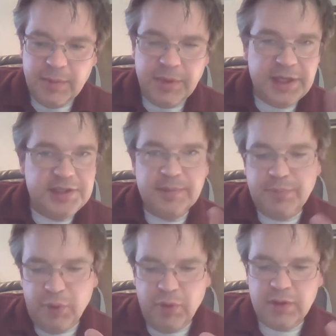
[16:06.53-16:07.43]
But it's
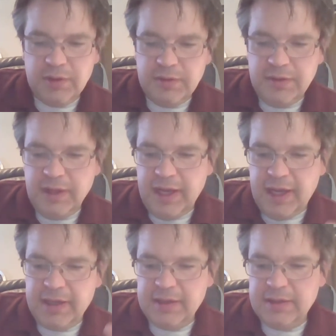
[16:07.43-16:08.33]
important
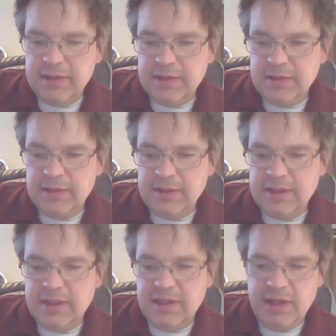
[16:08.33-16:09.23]
that
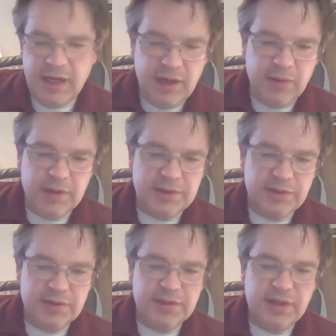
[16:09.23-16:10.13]
the
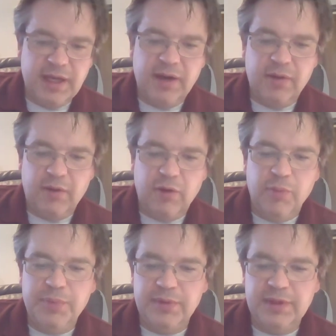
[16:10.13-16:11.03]
characters now
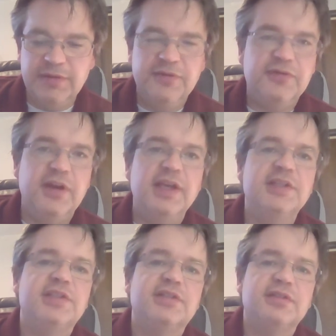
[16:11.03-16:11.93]
openly
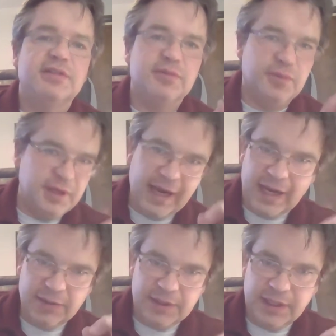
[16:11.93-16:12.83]
face the
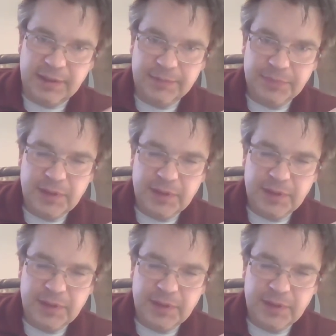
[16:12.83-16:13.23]
reality.